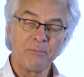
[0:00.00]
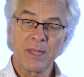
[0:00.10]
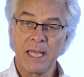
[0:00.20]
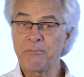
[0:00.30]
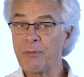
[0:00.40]

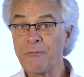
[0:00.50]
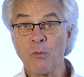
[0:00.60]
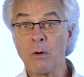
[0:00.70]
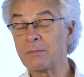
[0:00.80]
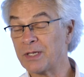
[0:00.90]
It
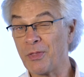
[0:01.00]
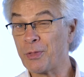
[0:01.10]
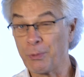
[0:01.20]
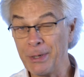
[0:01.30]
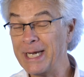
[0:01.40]
performs in
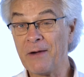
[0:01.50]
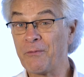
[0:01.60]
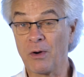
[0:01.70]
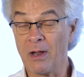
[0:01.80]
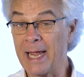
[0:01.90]
3
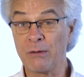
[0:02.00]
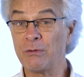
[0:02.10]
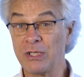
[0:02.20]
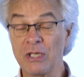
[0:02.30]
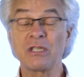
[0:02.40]
different
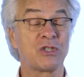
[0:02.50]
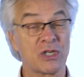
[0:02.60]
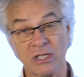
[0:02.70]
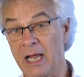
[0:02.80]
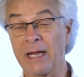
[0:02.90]
languages,
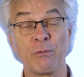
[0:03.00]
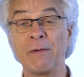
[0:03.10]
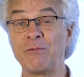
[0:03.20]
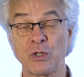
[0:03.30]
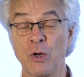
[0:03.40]
just like
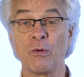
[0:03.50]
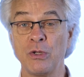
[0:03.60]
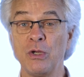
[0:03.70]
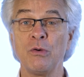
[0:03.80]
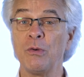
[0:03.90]
we've shown
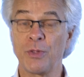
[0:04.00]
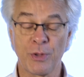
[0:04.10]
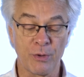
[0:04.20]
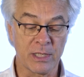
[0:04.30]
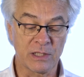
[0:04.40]
you
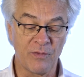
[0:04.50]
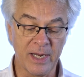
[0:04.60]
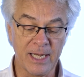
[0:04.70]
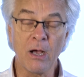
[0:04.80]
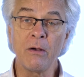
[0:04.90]
through this
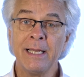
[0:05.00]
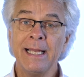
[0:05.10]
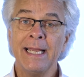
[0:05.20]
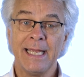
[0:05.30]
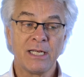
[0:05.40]
video.
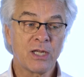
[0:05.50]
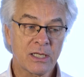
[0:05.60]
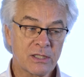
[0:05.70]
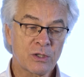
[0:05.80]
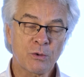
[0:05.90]
It
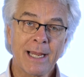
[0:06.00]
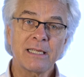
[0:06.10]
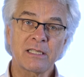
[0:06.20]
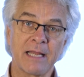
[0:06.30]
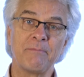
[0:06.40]
doesn't
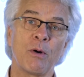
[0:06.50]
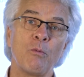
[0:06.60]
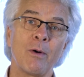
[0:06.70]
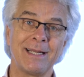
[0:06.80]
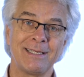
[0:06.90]
translate, but
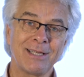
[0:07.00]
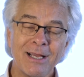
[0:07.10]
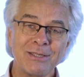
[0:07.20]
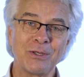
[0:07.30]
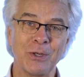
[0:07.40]
what it
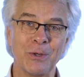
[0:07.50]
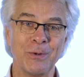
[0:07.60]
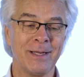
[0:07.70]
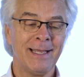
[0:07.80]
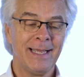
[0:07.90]
does
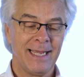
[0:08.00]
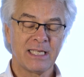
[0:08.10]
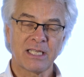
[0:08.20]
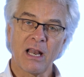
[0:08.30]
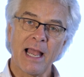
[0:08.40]
do
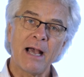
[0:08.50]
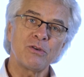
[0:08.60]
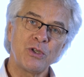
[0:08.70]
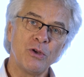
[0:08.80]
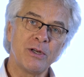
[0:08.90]
is
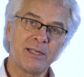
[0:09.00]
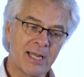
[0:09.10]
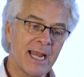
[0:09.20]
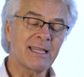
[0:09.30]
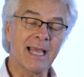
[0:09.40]
allows you to
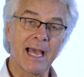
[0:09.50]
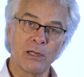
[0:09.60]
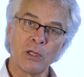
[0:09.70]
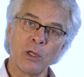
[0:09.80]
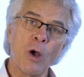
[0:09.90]
take that,
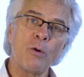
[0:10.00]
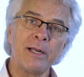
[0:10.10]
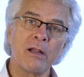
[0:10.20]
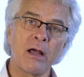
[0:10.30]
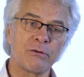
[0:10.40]
load
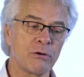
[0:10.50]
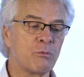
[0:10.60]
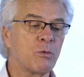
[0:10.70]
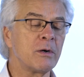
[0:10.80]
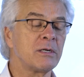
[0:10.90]
it onto a
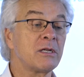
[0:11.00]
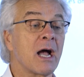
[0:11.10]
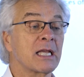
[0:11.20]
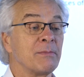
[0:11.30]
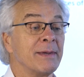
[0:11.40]
Word
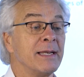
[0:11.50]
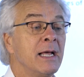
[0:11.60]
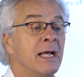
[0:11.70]
document.